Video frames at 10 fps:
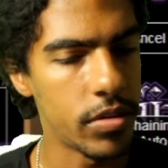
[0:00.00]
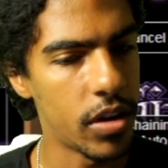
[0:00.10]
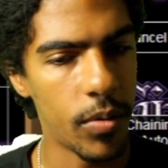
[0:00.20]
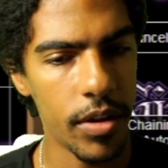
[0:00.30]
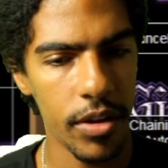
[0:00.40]

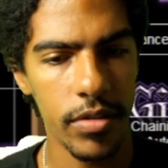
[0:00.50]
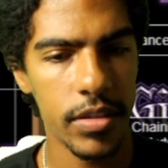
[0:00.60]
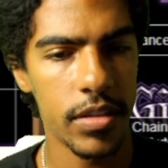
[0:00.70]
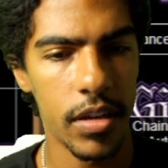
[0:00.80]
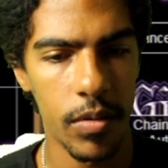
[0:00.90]
Don't want to
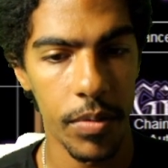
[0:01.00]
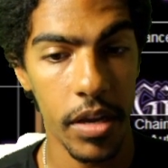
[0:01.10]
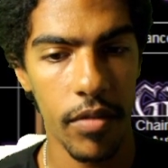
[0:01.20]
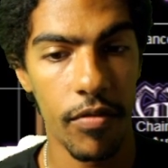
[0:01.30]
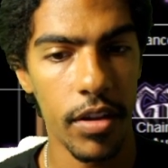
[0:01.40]
use snow.
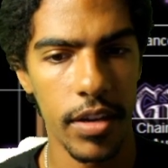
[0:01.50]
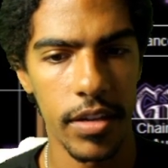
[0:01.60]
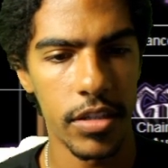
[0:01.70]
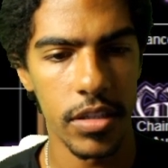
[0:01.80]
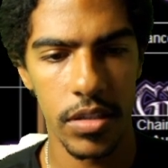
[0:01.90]
I can really
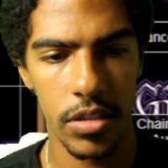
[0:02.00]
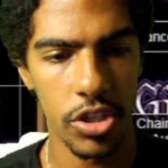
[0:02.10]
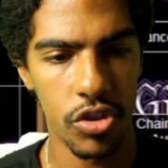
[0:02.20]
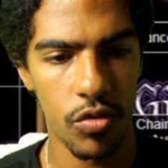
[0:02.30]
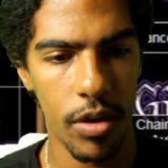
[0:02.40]
just
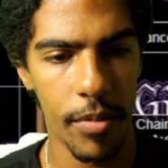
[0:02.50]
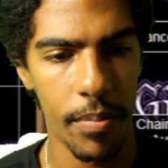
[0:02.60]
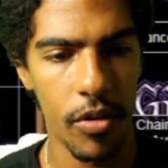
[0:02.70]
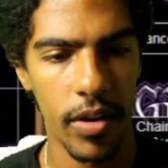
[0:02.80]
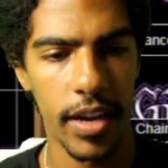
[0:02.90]
destroy my
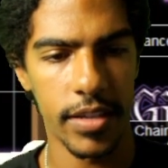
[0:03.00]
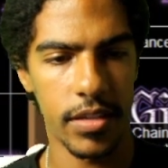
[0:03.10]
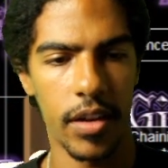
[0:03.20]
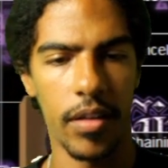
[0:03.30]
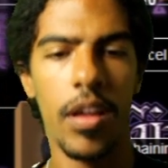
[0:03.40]
opponent
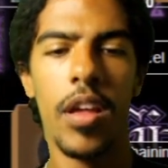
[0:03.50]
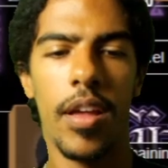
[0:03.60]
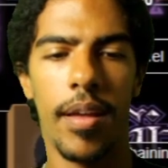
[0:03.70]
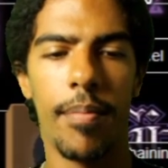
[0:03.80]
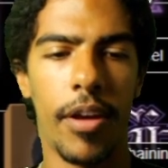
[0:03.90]
next turn.
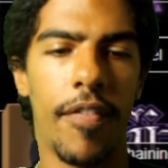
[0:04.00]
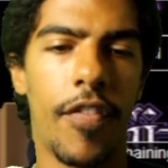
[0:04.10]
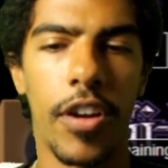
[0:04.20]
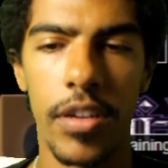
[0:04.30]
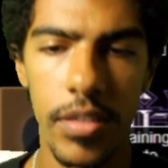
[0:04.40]
But
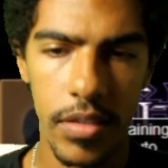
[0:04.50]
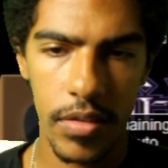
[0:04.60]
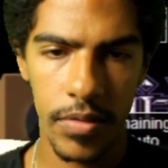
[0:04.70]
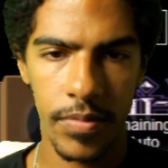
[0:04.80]
first,